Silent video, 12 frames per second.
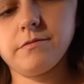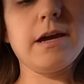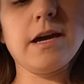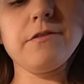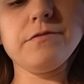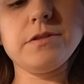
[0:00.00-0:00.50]

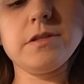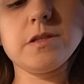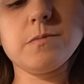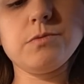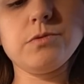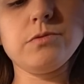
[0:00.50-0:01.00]
half
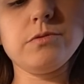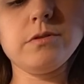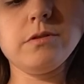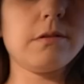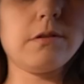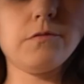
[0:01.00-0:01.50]

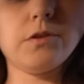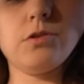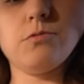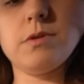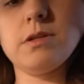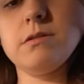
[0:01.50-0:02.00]
teaspoon of
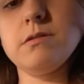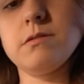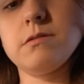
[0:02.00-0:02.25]
cumin,